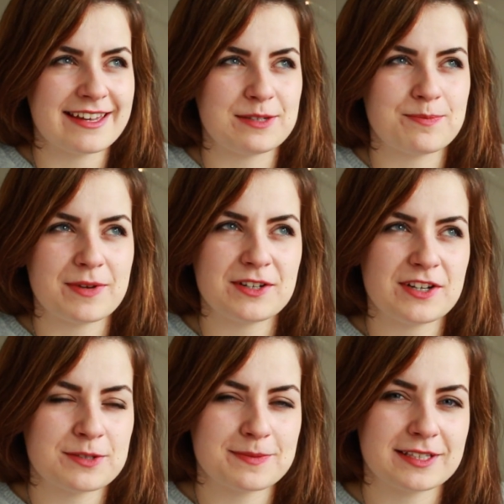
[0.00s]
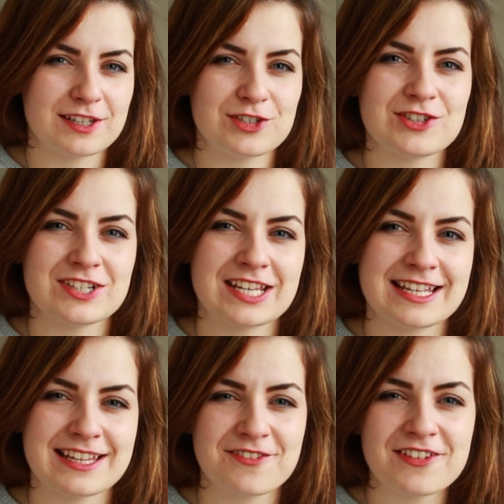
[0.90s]
had better expectations
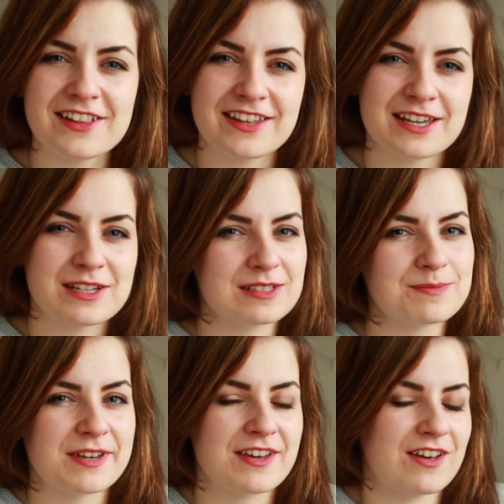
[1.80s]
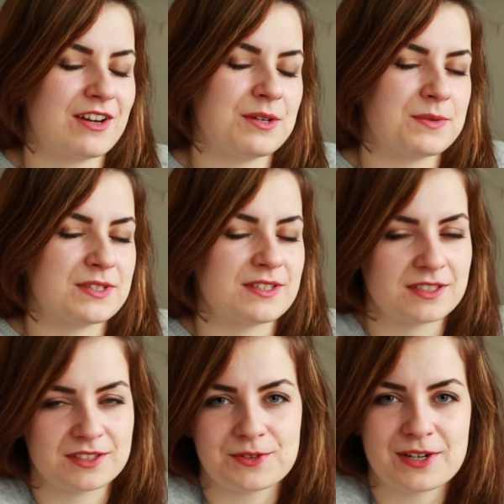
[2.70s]
and I felt like my heart wasn't
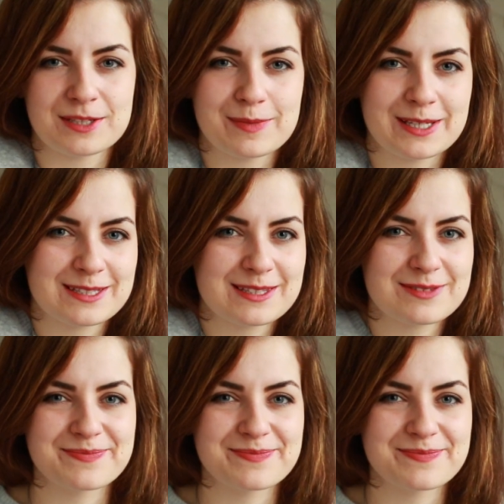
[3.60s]
in the right place.